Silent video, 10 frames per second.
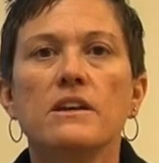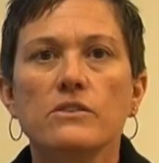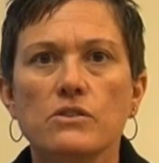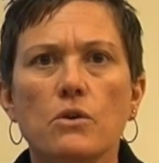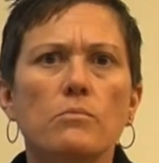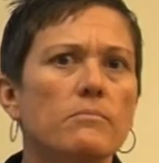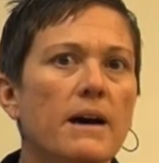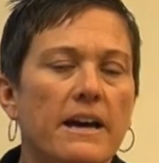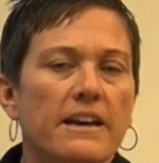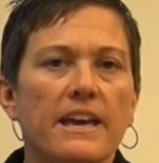So
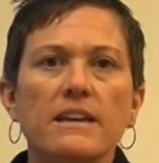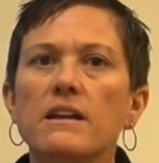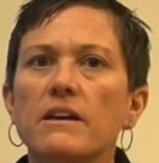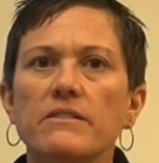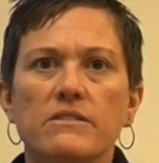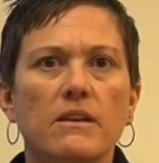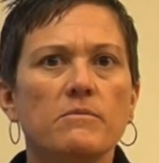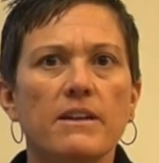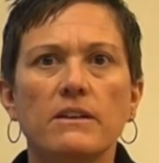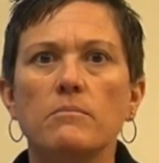again, this
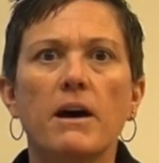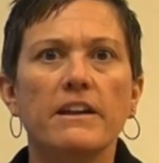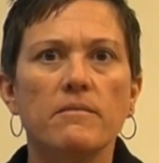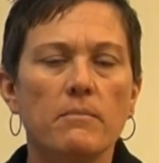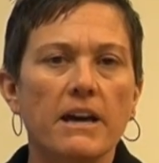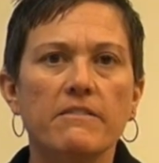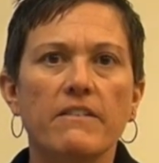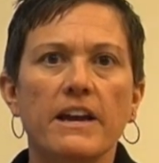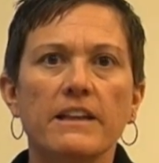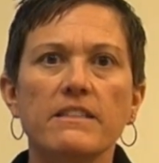comes down to
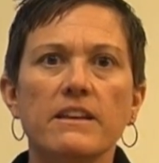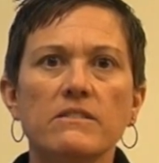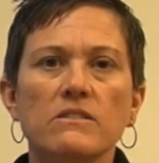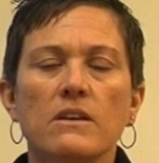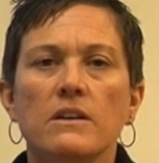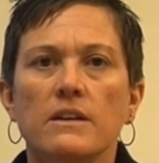modifying things.